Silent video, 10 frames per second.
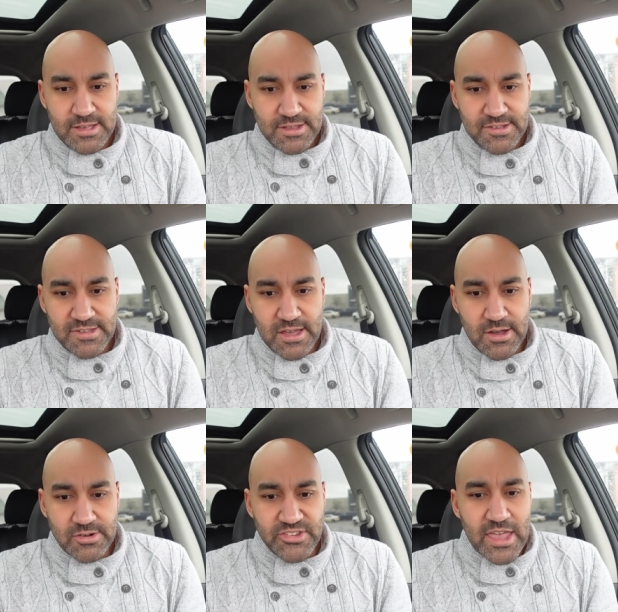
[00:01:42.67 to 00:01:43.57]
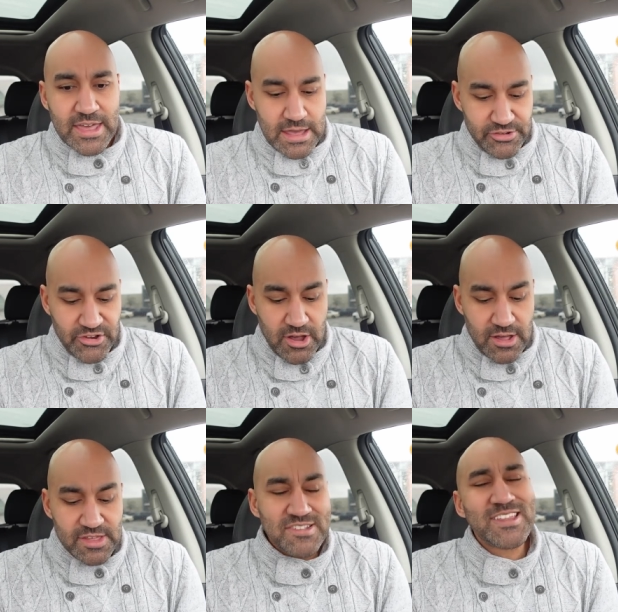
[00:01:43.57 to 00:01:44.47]
So check it out,
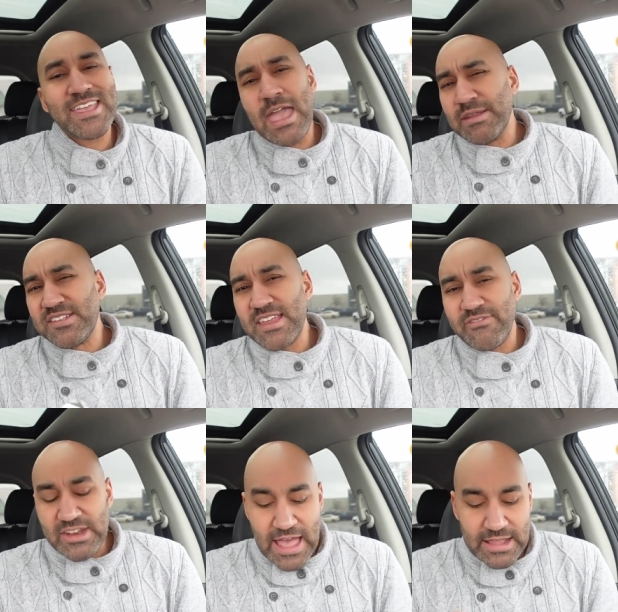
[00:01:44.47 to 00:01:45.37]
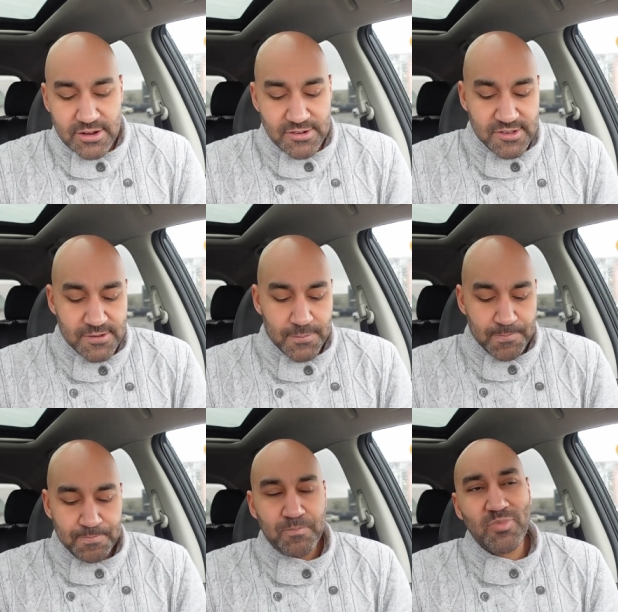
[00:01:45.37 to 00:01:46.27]
y'all. This thing came to
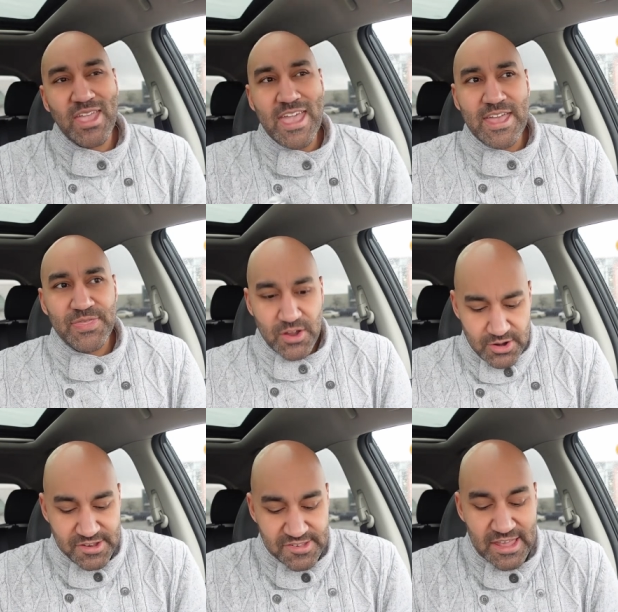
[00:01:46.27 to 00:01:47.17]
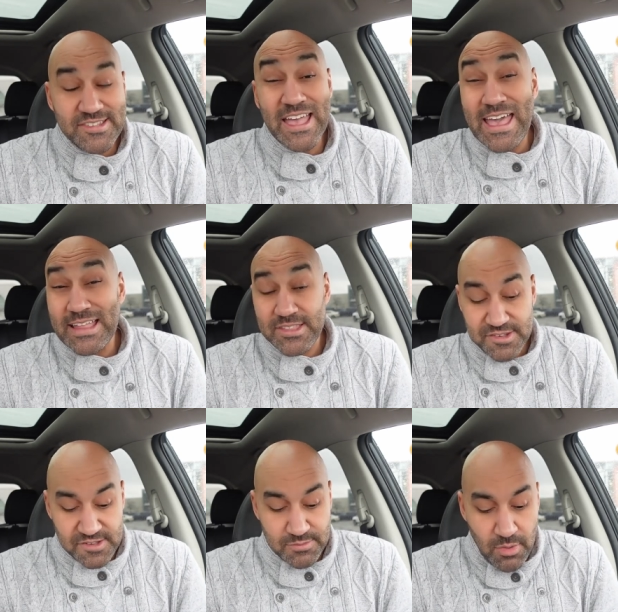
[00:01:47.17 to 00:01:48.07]
$7.30. I got the
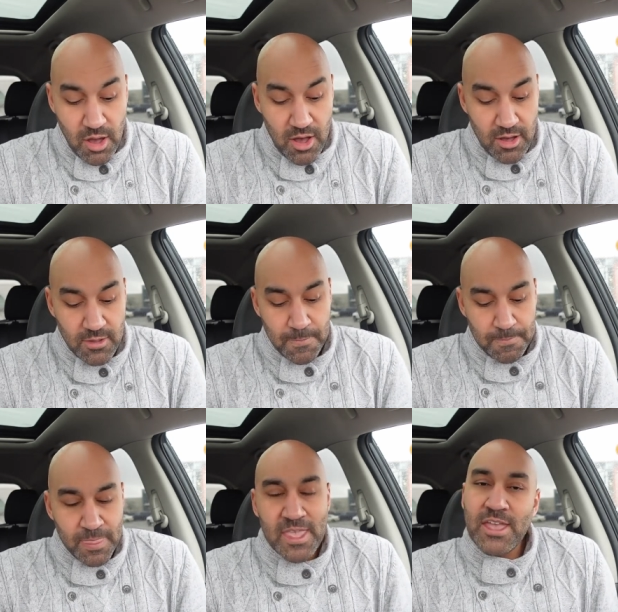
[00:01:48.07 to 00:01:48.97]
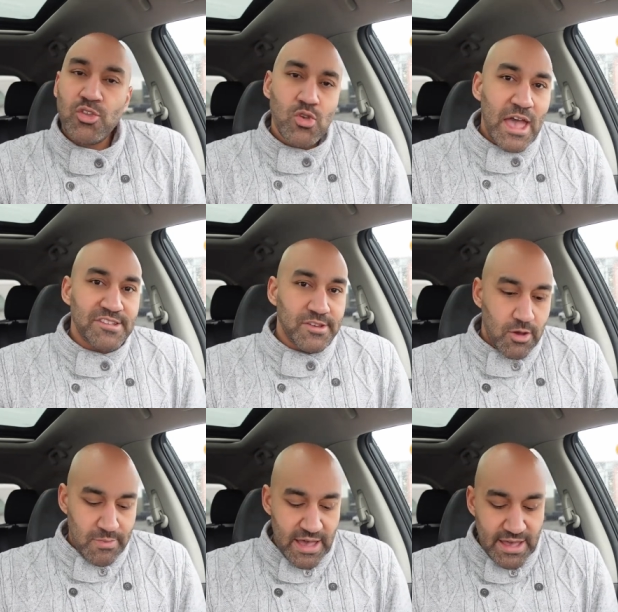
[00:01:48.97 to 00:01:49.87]
small. You guys
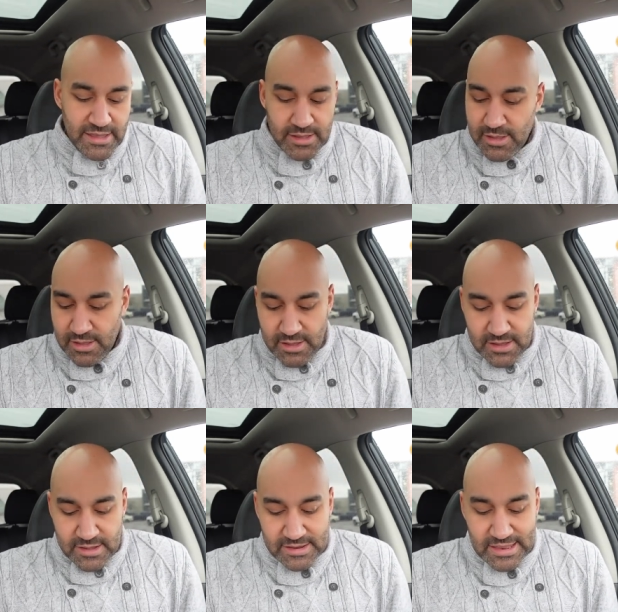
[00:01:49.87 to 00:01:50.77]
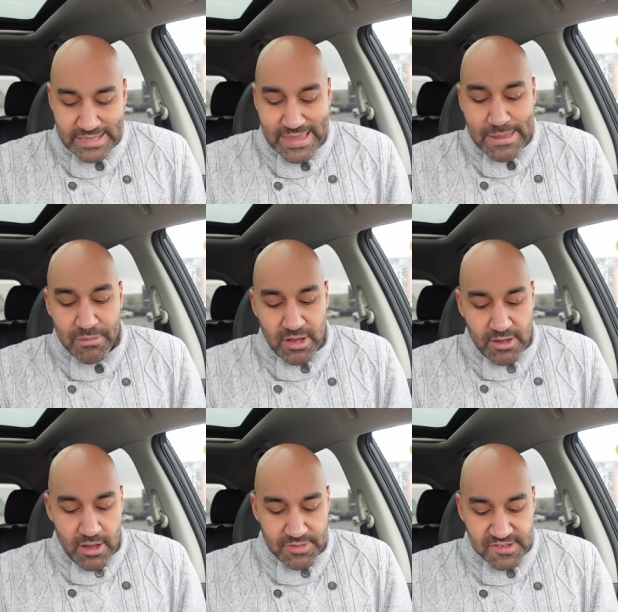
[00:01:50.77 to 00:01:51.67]
know my
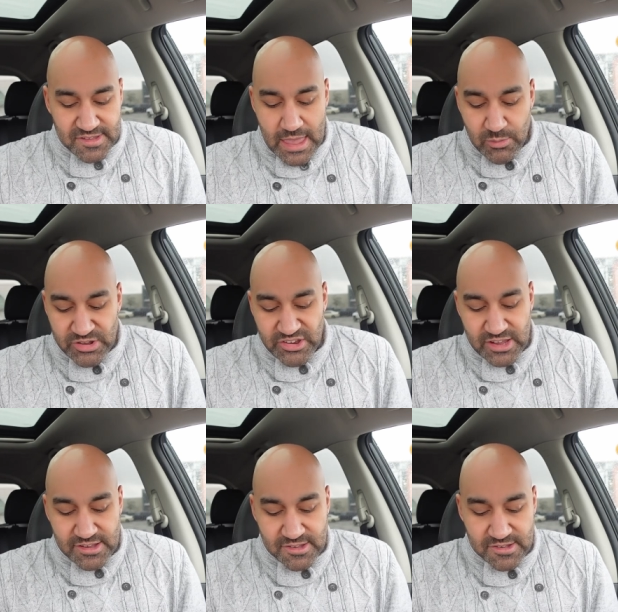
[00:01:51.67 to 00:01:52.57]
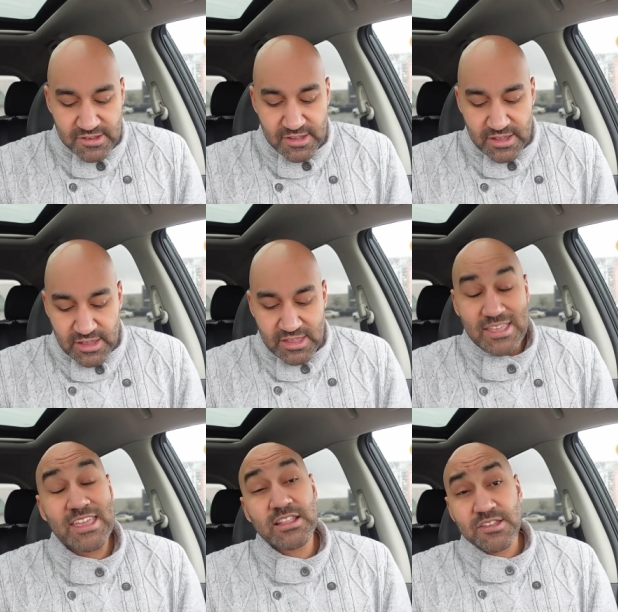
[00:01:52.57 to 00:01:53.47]
dilemma on the sandwiches.
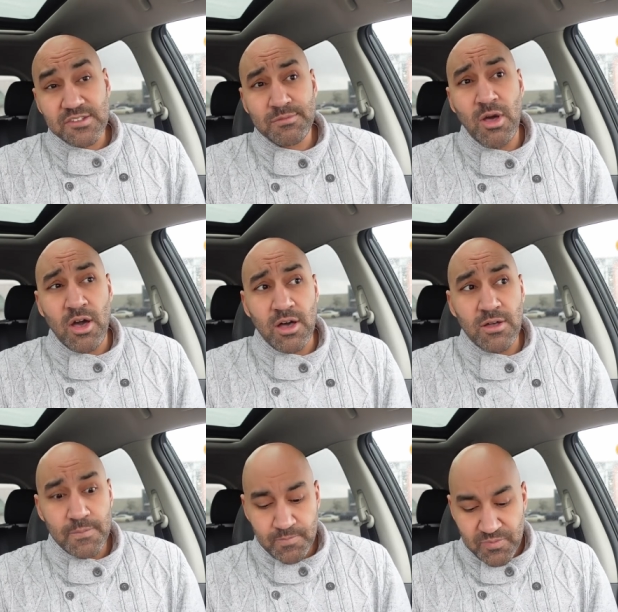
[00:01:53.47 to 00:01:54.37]
You get the small,